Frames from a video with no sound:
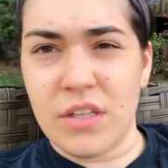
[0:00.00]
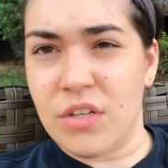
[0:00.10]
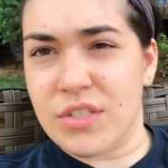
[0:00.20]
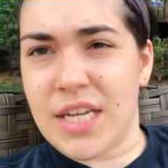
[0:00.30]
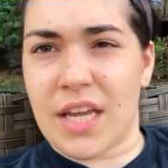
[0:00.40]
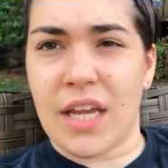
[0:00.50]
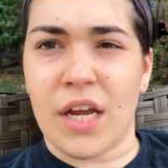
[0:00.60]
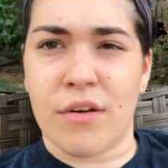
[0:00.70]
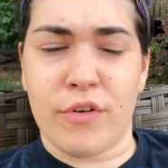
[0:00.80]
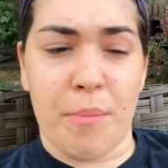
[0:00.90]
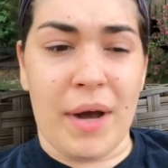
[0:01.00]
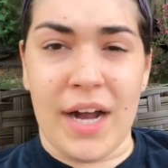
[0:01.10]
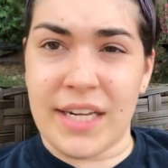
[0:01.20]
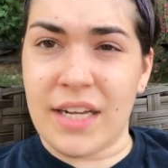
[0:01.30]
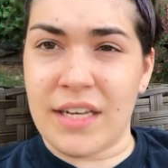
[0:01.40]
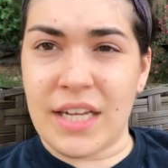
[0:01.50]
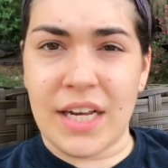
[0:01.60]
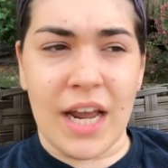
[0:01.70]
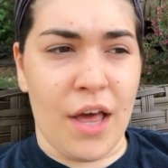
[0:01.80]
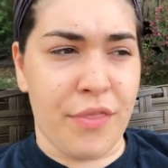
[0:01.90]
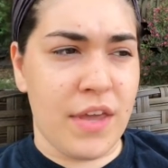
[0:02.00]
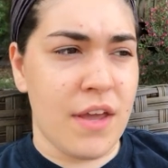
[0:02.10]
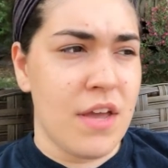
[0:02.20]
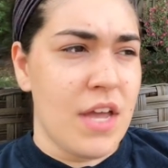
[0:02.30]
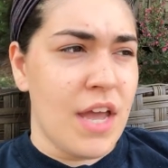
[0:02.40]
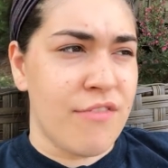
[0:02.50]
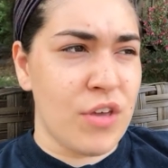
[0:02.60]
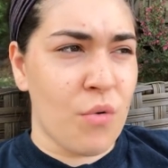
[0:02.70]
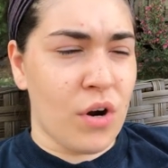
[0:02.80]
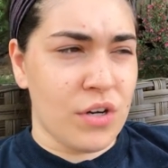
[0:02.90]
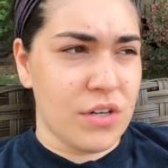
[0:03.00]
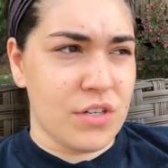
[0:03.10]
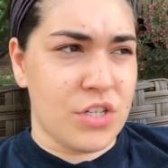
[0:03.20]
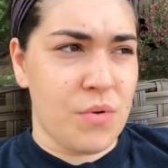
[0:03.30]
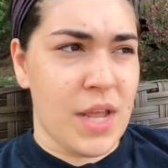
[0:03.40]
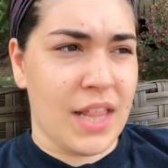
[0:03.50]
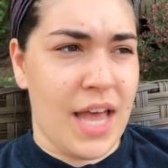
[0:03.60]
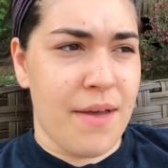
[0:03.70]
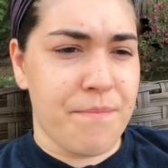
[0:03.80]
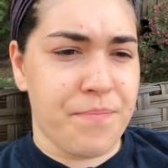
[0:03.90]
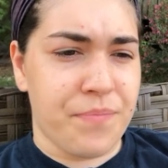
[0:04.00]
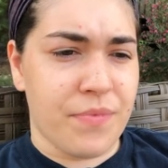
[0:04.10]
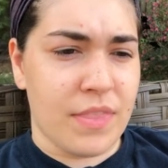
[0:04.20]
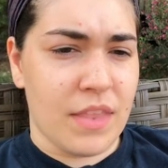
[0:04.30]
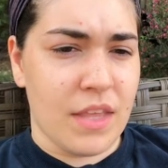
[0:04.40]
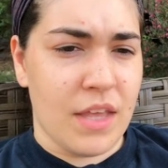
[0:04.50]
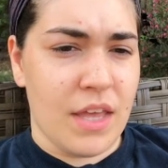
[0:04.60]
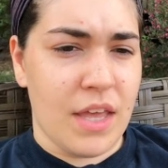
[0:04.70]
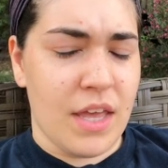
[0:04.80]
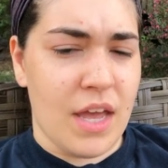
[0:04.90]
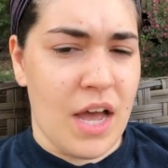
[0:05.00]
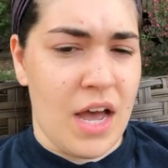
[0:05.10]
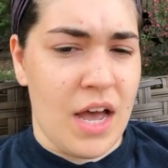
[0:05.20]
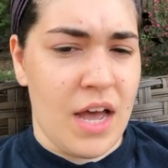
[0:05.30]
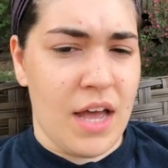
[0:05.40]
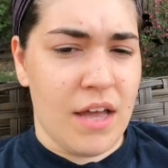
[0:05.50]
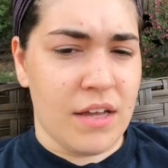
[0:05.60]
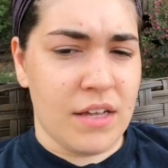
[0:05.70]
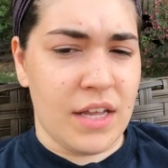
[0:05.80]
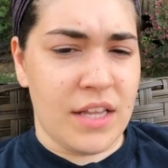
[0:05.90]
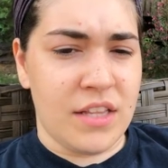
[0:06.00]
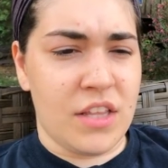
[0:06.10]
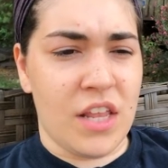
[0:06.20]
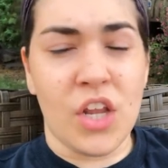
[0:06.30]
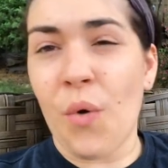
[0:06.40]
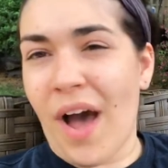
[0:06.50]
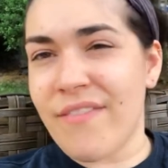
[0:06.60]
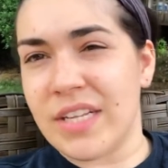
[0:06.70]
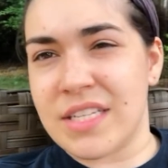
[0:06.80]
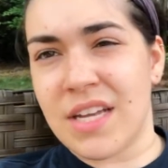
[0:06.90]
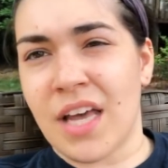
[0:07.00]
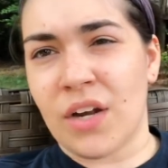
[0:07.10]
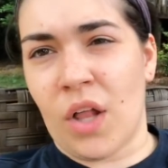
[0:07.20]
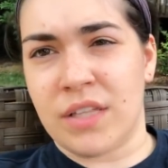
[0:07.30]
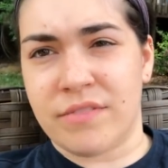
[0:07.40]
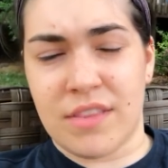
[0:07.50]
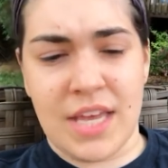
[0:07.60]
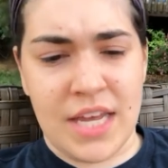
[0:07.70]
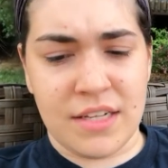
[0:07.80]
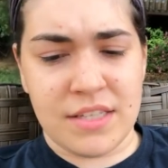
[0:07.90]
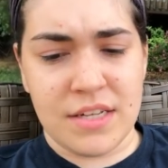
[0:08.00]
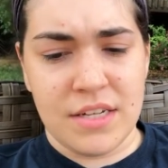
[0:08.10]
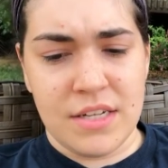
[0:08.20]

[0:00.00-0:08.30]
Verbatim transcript: you're taking care of your body and eating healthy. If you aren't doing that, uh, and then you haven't done all of the things